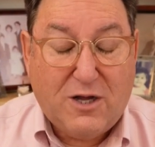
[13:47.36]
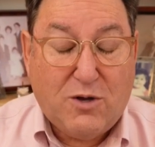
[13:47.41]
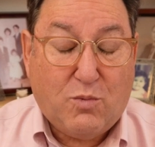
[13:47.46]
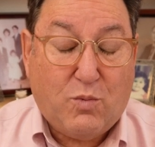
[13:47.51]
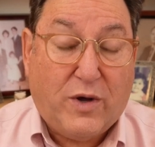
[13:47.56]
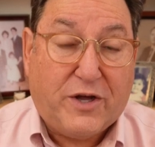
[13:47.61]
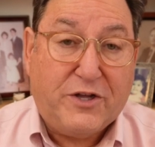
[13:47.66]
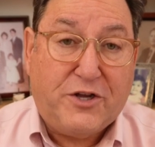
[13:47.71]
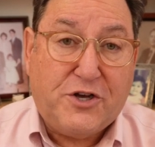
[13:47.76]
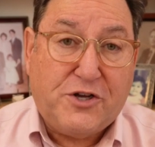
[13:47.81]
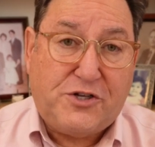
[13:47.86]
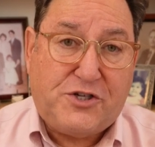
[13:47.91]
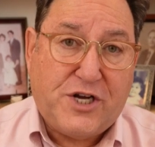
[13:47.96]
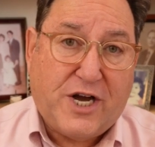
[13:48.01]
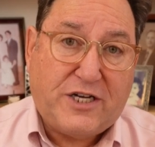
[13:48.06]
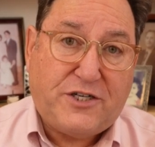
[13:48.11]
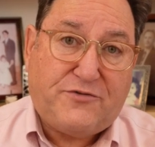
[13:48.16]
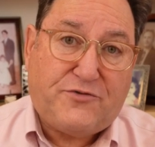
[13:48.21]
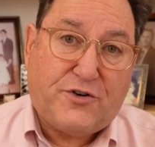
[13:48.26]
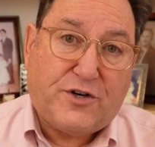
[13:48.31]
well, you'll
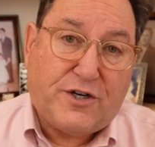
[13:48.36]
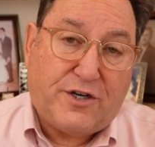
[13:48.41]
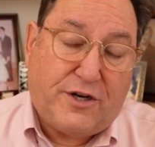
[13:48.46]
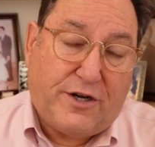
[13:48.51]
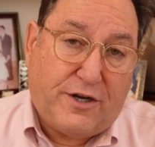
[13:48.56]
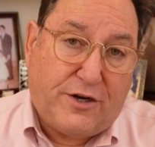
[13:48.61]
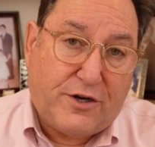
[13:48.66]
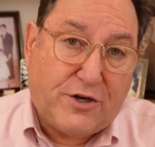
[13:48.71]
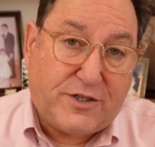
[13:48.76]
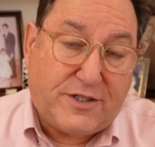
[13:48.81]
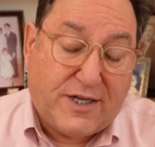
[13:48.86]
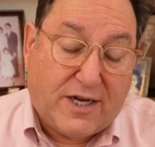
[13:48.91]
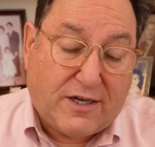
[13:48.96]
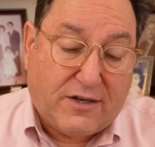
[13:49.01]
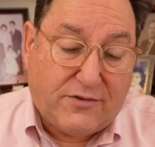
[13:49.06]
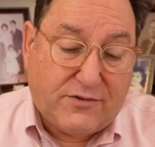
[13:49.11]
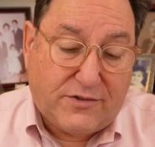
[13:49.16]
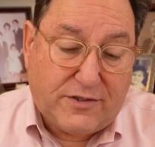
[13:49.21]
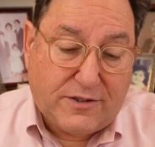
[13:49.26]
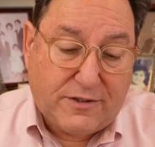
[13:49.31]
judge for it
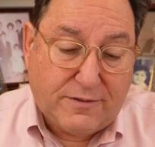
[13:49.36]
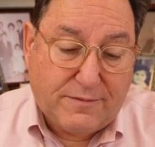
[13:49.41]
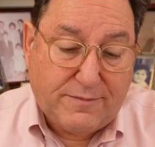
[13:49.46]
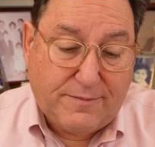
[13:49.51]
yourselves.